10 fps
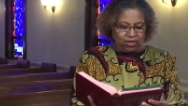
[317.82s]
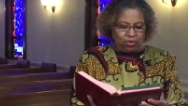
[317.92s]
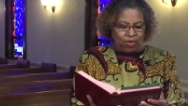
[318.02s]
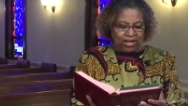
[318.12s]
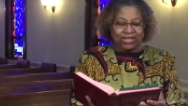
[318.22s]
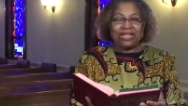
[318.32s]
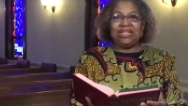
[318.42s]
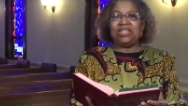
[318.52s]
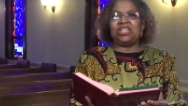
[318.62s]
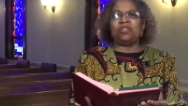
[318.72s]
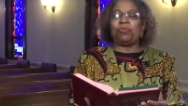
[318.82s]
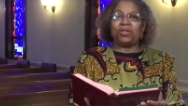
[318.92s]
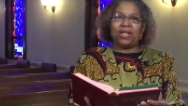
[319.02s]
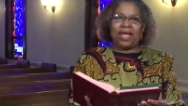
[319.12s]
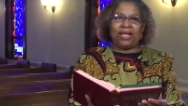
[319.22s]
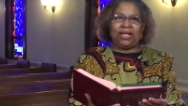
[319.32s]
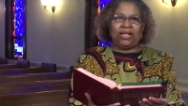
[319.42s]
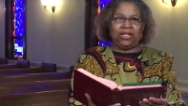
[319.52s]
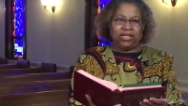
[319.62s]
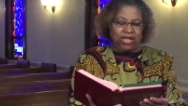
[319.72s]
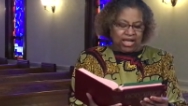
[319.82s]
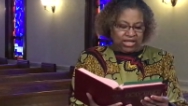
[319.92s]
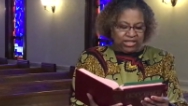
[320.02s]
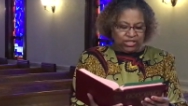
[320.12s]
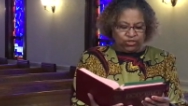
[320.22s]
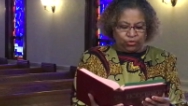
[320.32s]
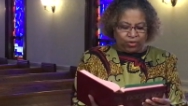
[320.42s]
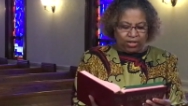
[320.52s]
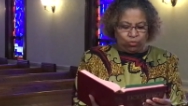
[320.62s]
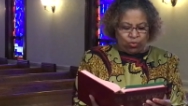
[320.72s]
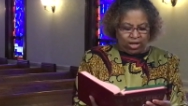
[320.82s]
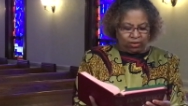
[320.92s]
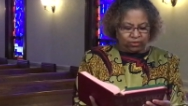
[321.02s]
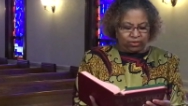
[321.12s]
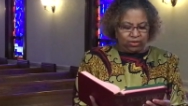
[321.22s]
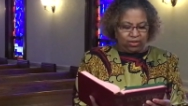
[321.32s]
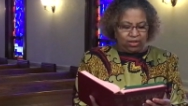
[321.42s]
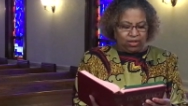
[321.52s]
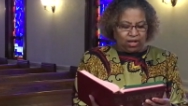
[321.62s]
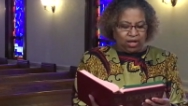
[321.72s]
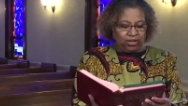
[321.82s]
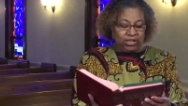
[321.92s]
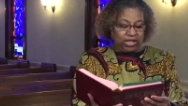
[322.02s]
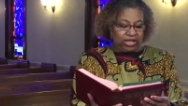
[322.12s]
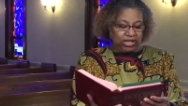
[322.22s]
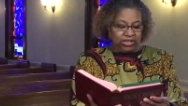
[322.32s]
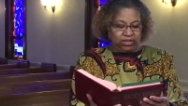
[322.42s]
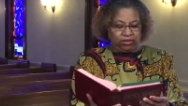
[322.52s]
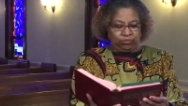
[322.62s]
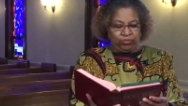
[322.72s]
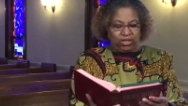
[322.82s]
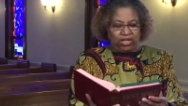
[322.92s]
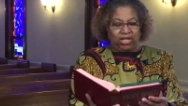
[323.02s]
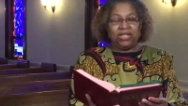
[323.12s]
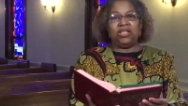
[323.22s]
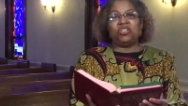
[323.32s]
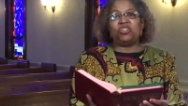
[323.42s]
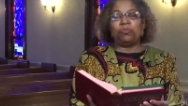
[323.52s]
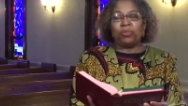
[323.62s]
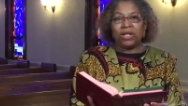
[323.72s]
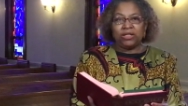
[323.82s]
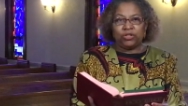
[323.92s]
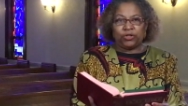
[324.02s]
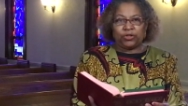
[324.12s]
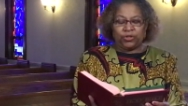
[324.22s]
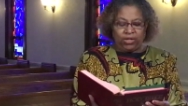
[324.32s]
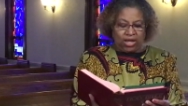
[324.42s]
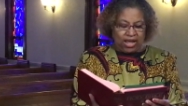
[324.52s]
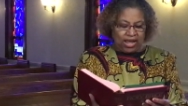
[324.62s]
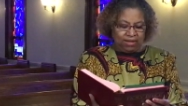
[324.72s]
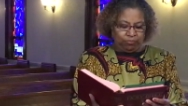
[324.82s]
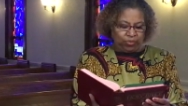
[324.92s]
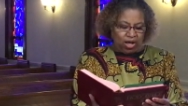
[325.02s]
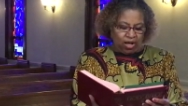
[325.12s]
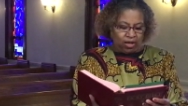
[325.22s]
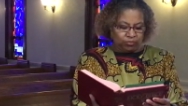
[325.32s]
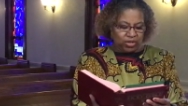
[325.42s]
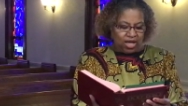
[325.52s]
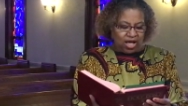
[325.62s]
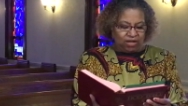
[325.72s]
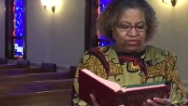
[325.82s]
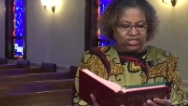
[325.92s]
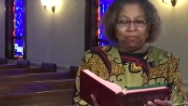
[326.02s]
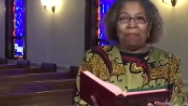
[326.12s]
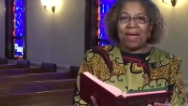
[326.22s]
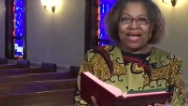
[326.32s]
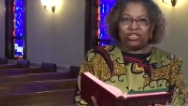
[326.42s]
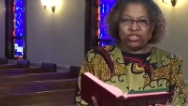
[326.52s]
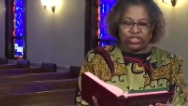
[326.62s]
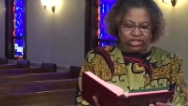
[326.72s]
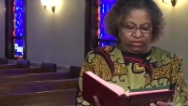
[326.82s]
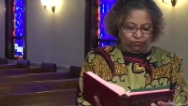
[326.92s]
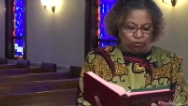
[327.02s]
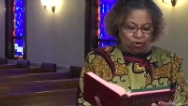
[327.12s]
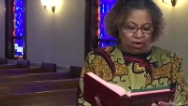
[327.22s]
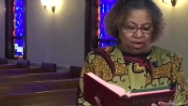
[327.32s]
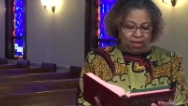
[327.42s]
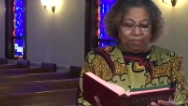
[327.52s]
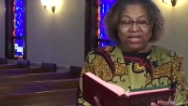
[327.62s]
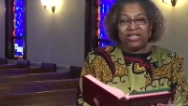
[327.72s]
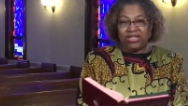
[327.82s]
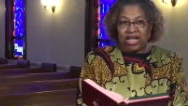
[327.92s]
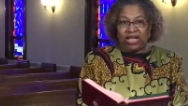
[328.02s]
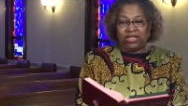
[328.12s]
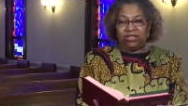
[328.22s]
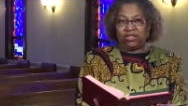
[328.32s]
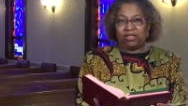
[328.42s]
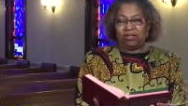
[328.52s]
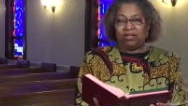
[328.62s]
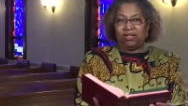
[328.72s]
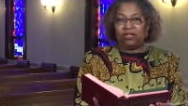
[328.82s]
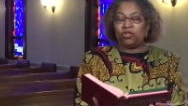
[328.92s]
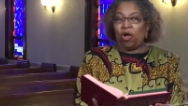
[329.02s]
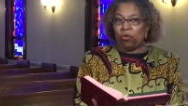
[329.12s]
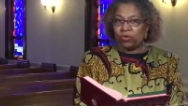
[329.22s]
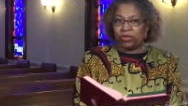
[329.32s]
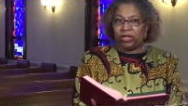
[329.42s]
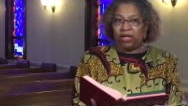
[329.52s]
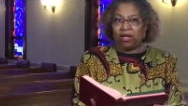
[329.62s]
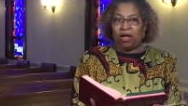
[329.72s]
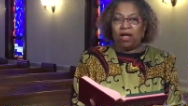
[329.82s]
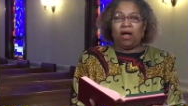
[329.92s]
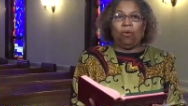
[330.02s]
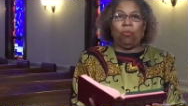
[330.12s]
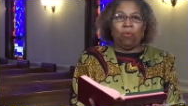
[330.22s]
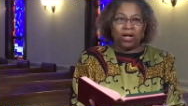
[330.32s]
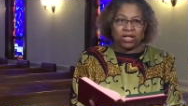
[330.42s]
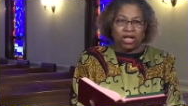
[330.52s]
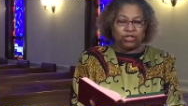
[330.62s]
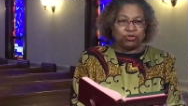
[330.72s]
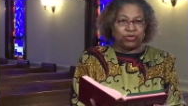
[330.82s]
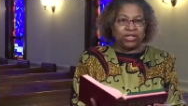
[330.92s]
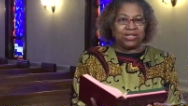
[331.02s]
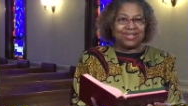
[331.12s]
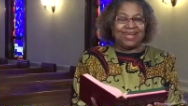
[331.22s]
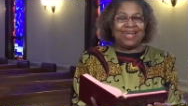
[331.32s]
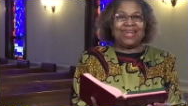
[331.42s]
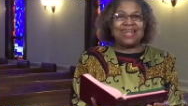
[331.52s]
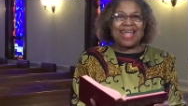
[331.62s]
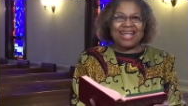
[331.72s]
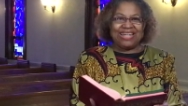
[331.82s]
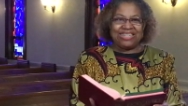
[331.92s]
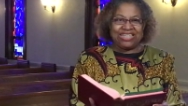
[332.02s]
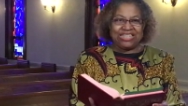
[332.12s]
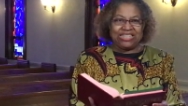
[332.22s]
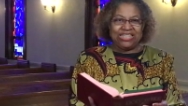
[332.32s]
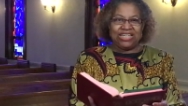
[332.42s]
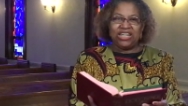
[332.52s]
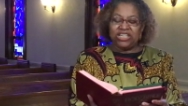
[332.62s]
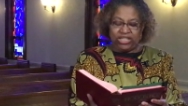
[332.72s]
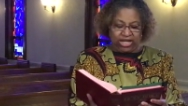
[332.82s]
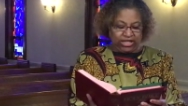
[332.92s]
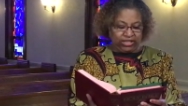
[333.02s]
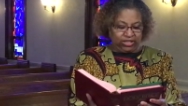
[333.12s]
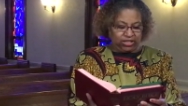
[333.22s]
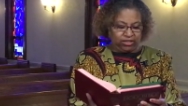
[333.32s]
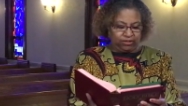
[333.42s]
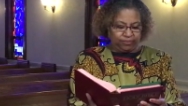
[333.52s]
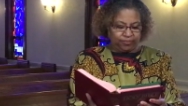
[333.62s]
while he displayed his great wealth and the kingdom and the splendor and pomp of his majesty for many days, totaling 180 days.